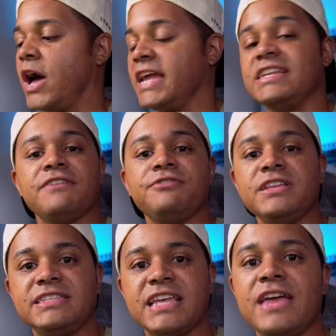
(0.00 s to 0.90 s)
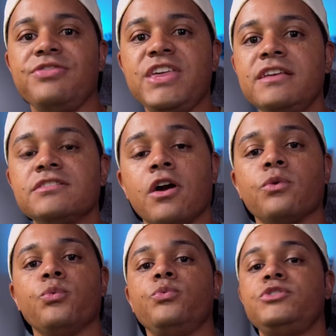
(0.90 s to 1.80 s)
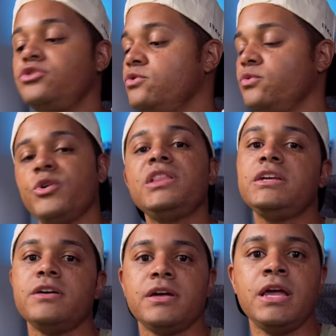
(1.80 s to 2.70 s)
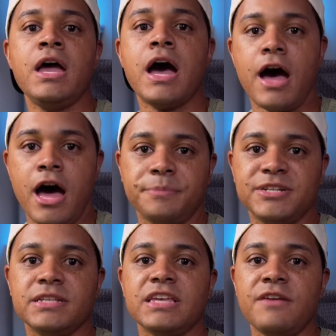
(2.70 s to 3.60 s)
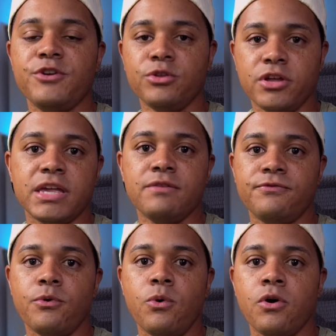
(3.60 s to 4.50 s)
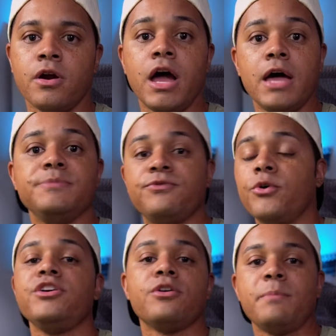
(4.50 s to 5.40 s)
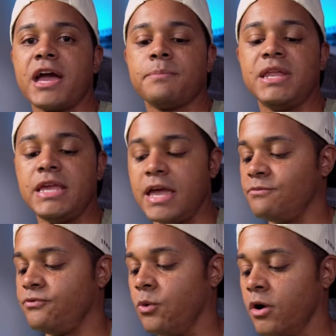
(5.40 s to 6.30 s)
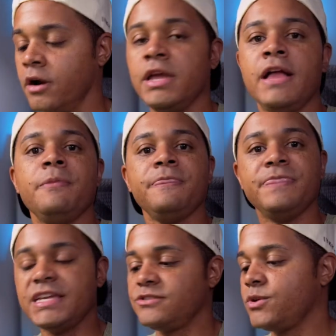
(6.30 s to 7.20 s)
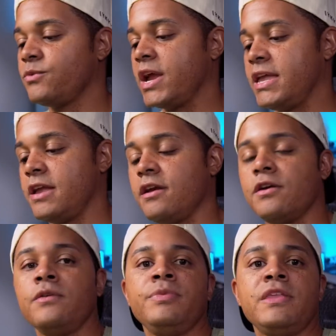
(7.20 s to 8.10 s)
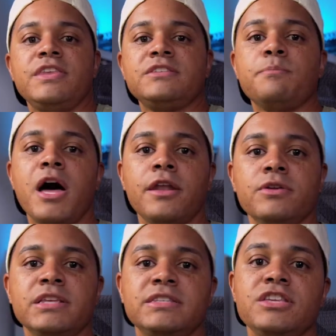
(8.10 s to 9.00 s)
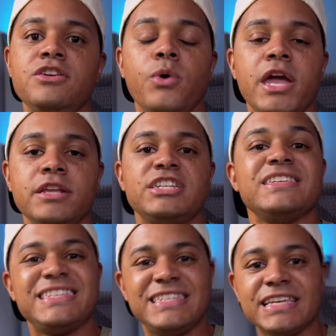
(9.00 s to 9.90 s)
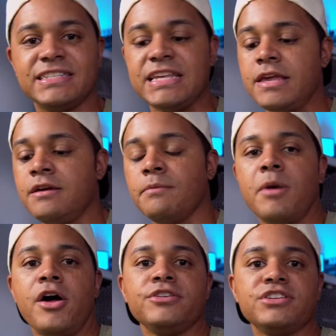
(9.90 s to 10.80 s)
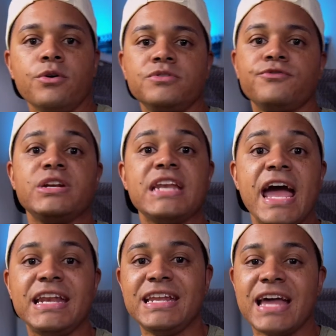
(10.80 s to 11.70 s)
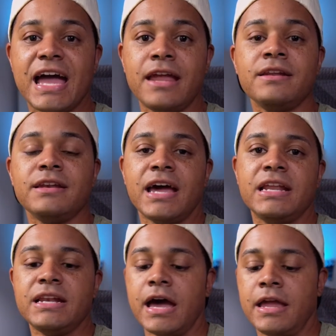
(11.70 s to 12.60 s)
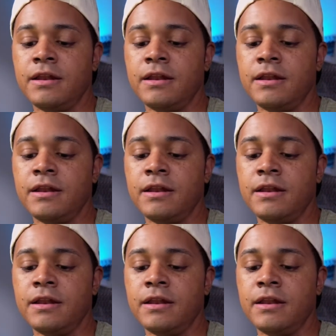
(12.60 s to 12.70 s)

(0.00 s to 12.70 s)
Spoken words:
I could definitely say these are two really good options if you're looking for hubs for your Mac Mini M4. This one right here, this model, it's the UH60 model. It goes for $99.99.